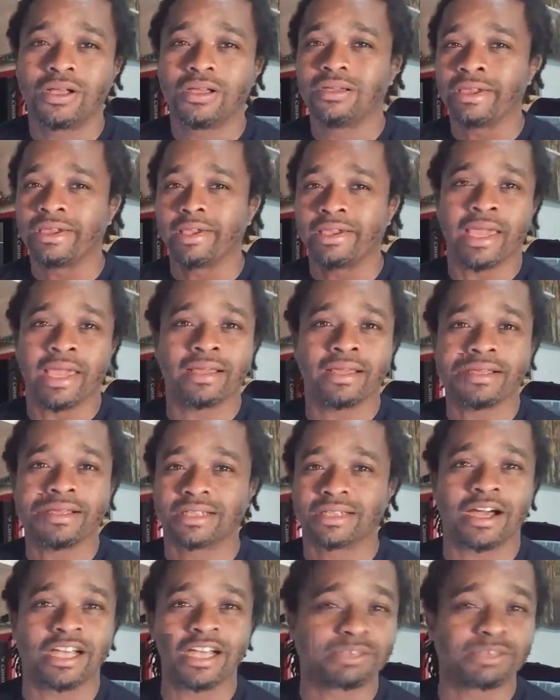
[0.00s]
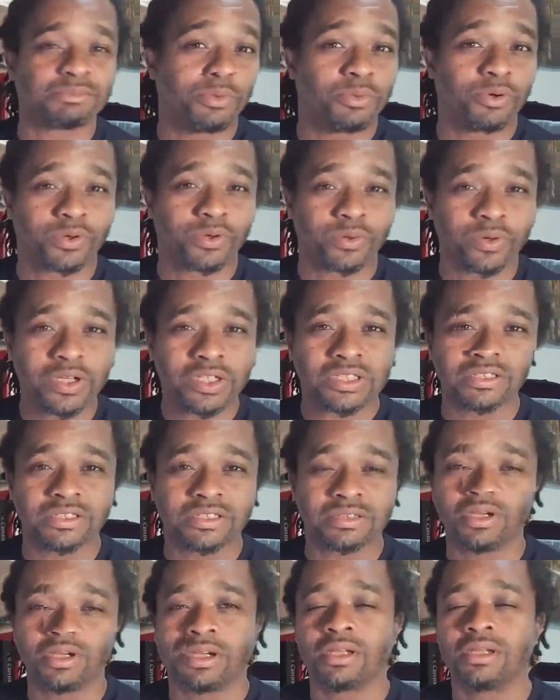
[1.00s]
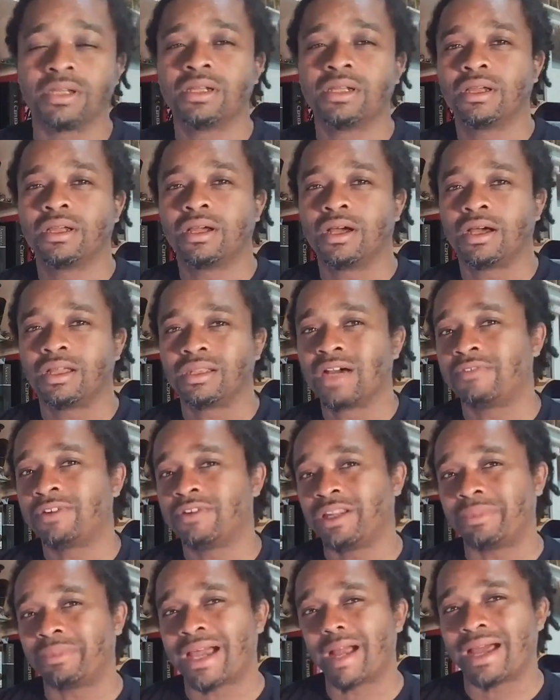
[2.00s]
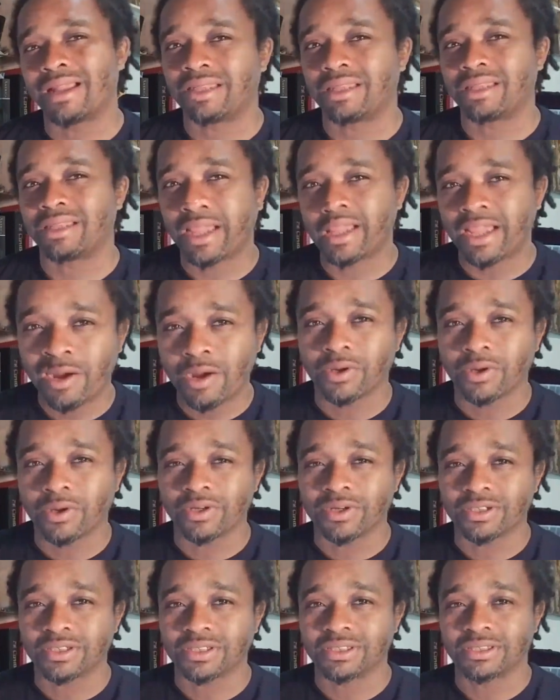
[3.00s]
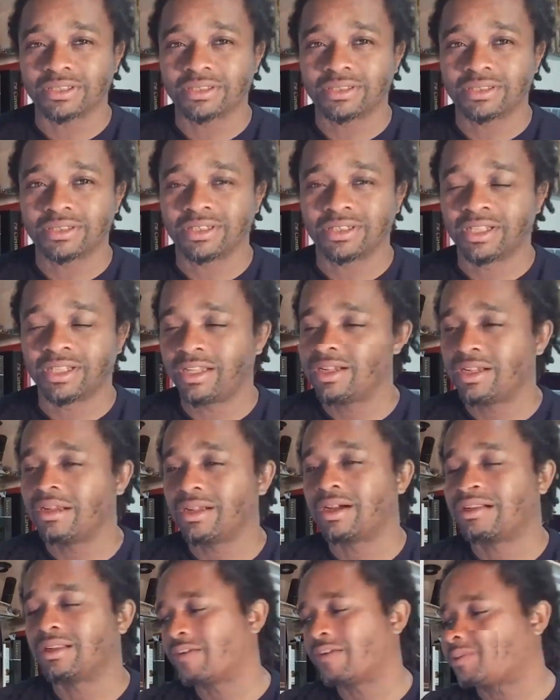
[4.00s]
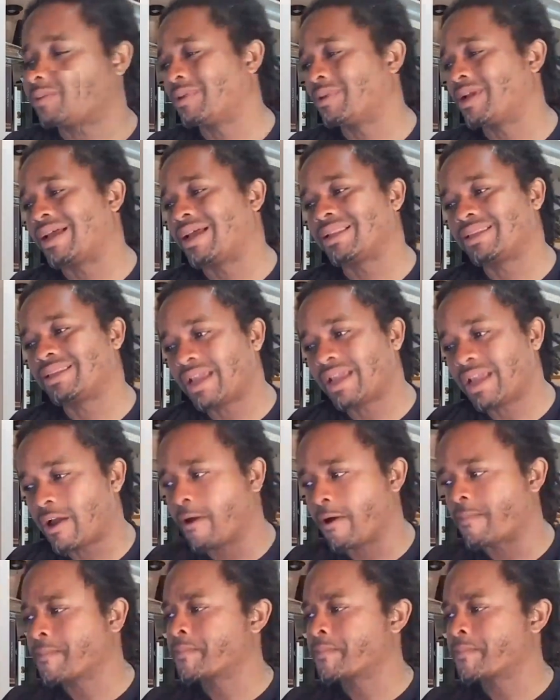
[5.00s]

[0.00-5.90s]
the Genghis Khan's people Christians, but enough of them got down with Christians. Enough of them got down.